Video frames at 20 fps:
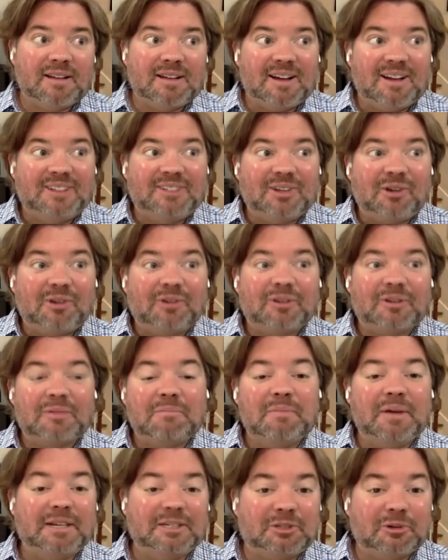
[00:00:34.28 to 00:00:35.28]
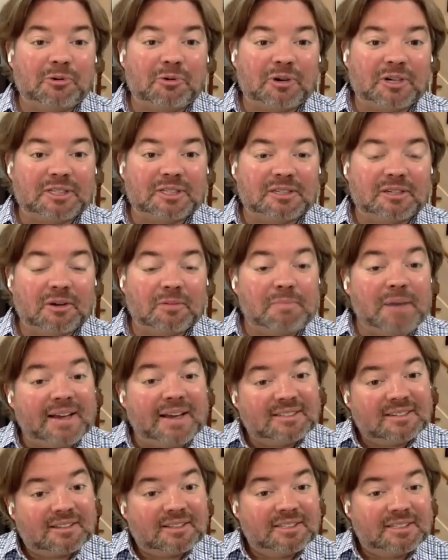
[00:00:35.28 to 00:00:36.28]
adult mentors,
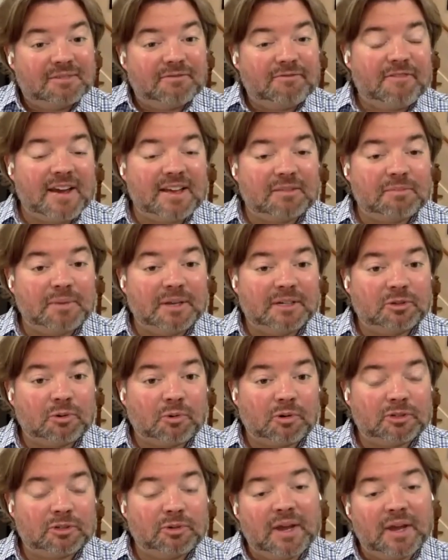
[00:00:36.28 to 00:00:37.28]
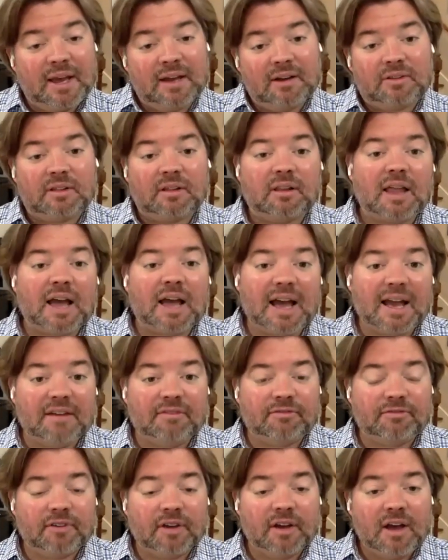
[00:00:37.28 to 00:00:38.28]
basically some faith mentors who enter the
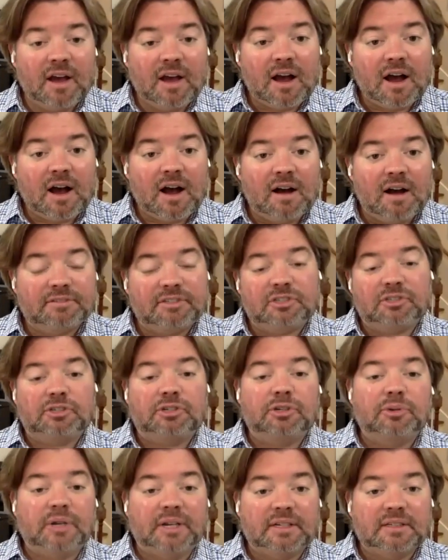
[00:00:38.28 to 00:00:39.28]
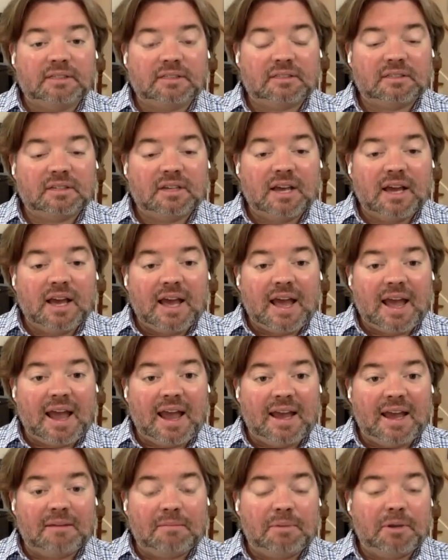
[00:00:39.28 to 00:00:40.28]
life of students
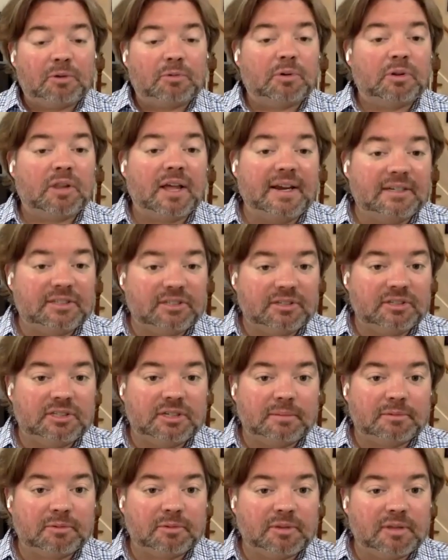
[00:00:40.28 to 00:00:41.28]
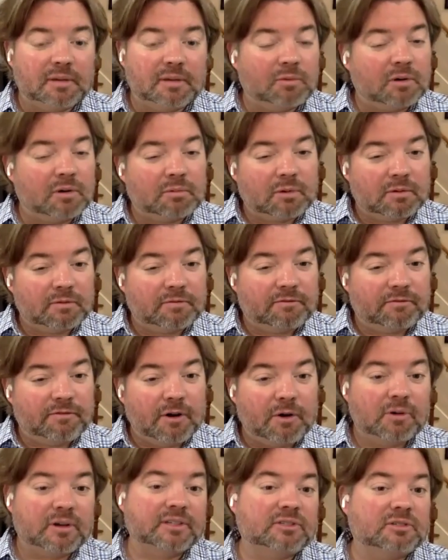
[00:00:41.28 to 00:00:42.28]
and build relationships with them. We're
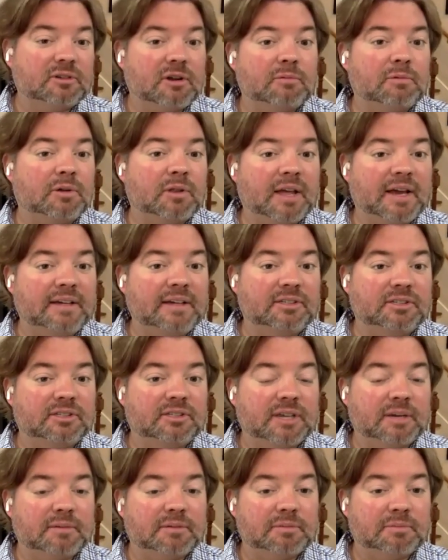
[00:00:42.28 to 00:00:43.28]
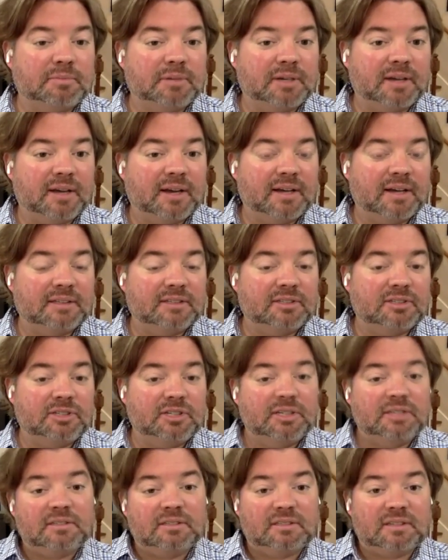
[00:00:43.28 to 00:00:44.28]
focused on relationships because
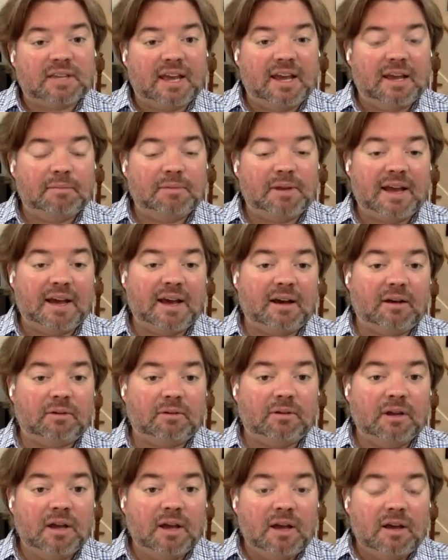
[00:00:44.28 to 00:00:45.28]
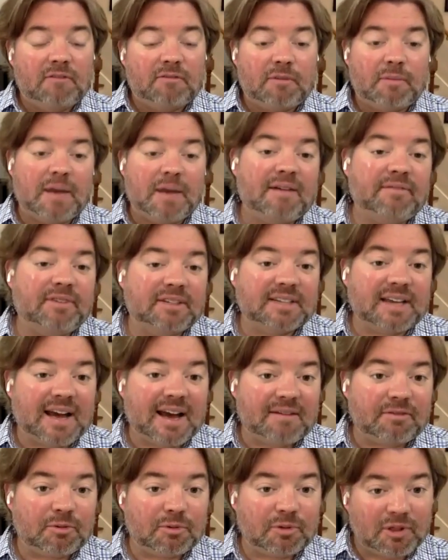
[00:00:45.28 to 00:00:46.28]
Jesus came down from heaven to
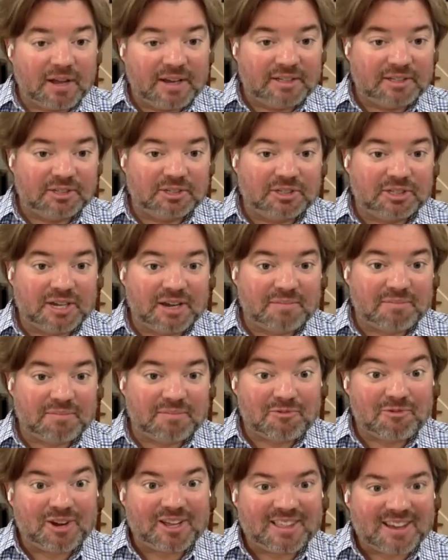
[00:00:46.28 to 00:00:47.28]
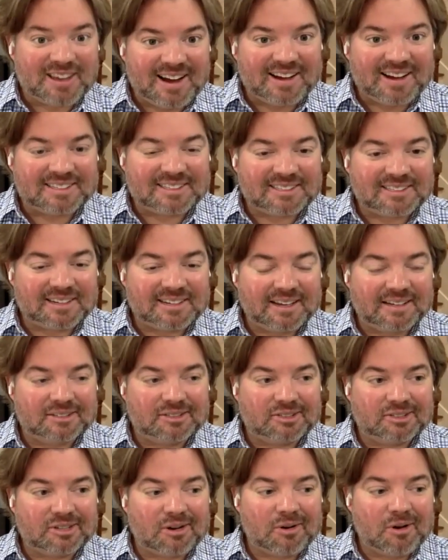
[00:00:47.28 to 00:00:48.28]
have a relationship with us. And
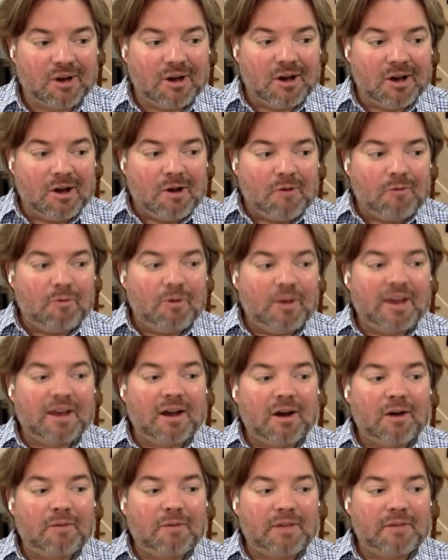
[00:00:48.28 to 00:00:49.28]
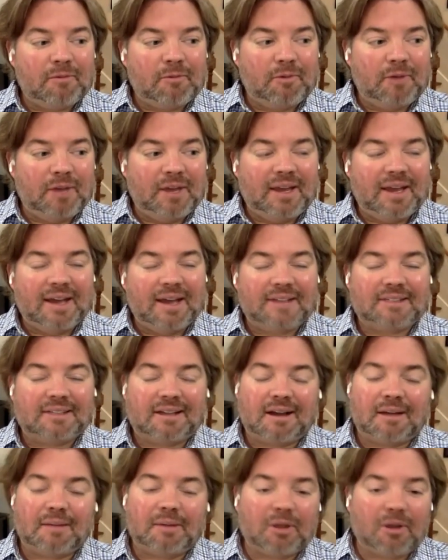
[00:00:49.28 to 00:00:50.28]
so we hope that we get to
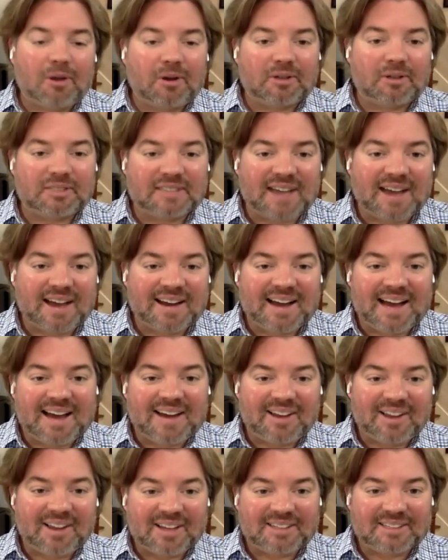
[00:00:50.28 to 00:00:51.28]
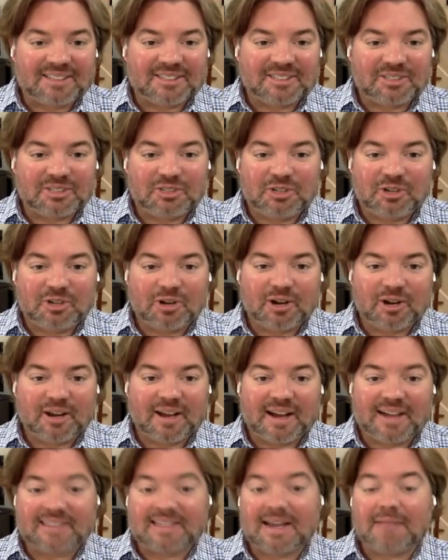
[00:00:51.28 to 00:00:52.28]
come alongside adolescents
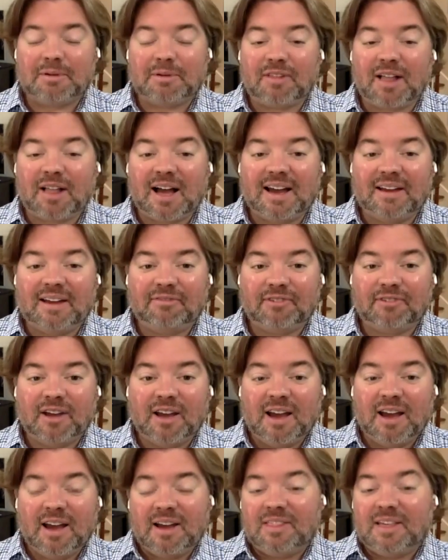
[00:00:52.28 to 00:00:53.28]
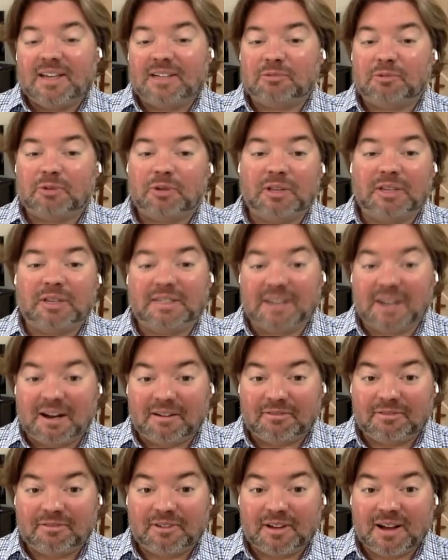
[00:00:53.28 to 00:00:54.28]
during a time of life that's really
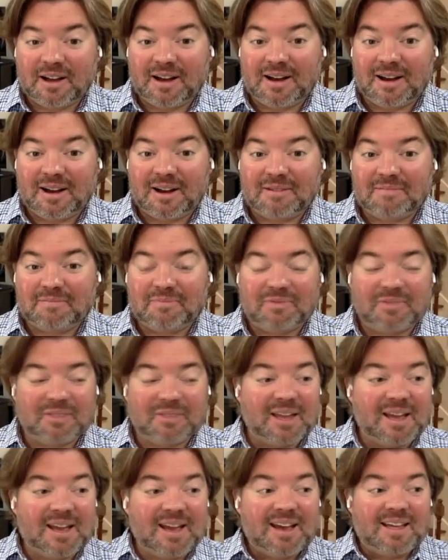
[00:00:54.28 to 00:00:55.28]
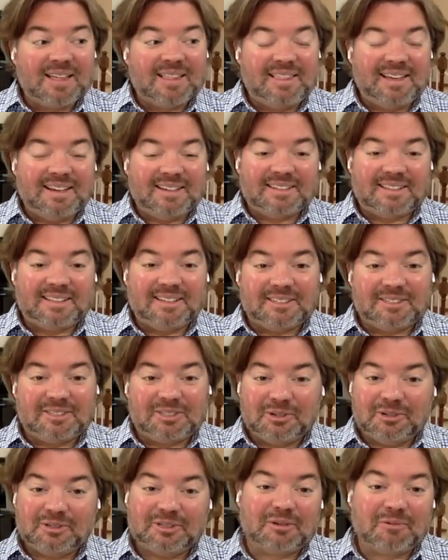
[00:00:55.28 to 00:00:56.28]
tough. The
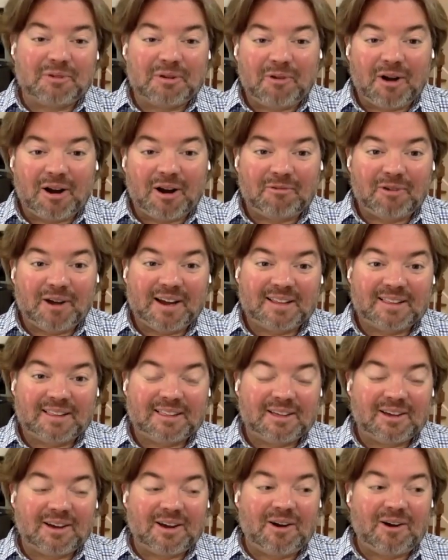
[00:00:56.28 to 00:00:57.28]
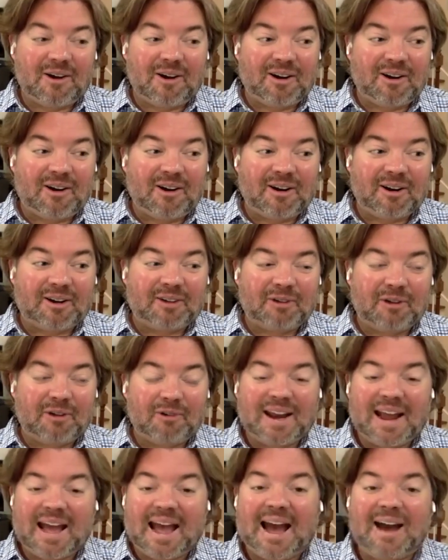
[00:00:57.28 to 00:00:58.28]
students that we work with are
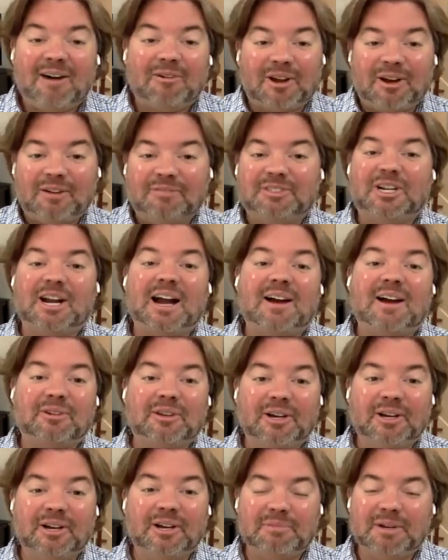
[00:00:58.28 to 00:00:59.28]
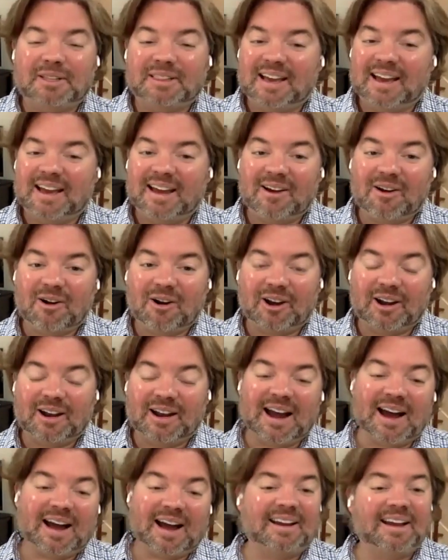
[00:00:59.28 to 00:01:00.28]
growing out of childhood, but they are
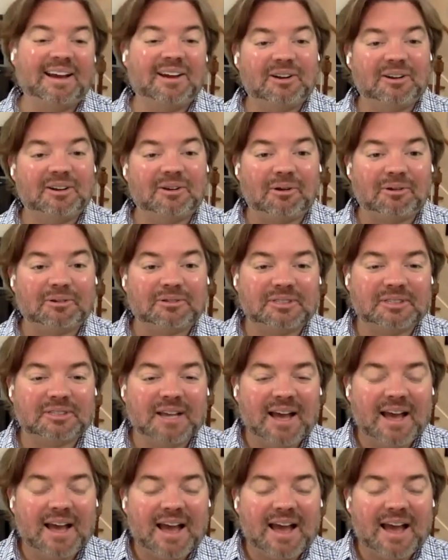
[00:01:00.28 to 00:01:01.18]
not yet adults.